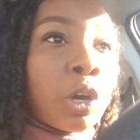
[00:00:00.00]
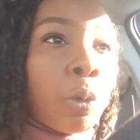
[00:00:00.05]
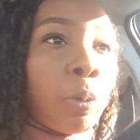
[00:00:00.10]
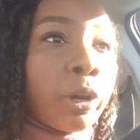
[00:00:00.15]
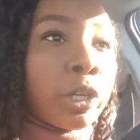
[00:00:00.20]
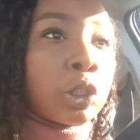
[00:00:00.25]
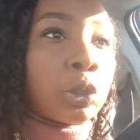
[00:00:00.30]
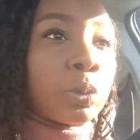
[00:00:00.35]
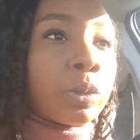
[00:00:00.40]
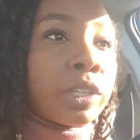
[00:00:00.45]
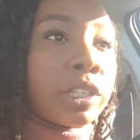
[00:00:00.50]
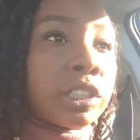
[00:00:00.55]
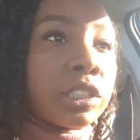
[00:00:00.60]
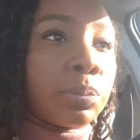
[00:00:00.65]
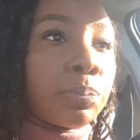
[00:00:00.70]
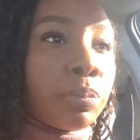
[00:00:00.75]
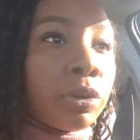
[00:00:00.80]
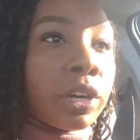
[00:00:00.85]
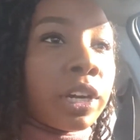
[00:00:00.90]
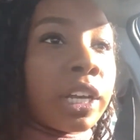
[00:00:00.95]
which
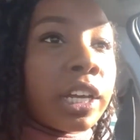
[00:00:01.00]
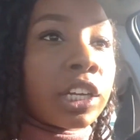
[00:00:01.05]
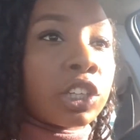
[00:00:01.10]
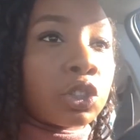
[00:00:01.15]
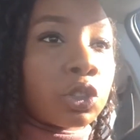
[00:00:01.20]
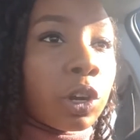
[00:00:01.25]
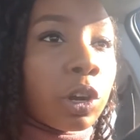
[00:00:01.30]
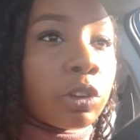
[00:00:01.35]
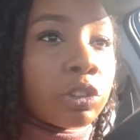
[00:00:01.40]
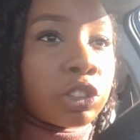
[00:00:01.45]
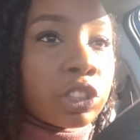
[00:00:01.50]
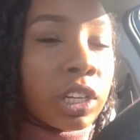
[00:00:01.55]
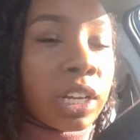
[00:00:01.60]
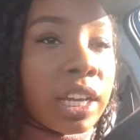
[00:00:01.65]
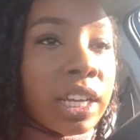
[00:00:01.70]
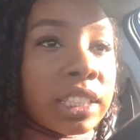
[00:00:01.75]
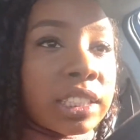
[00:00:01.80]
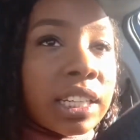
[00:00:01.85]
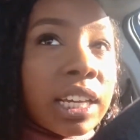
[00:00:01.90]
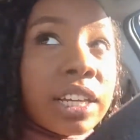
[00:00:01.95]
was pretty
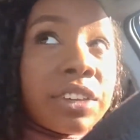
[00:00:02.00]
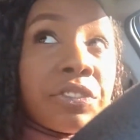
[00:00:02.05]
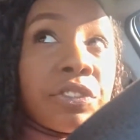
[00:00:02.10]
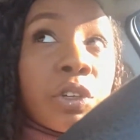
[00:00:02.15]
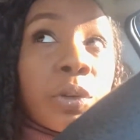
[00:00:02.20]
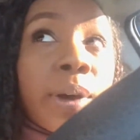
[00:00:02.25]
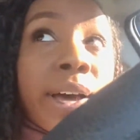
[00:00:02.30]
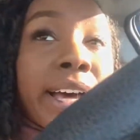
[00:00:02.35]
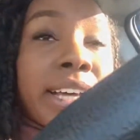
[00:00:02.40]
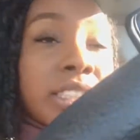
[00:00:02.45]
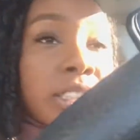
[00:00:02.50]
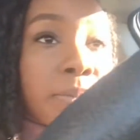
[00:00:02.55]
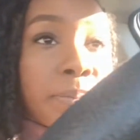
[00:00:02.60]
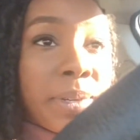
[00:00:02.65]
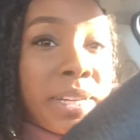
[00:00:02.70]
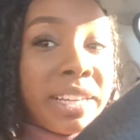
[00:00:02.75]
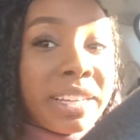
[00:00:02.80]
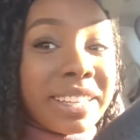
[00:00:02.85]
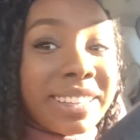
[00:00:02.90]
atrocious if you ask me.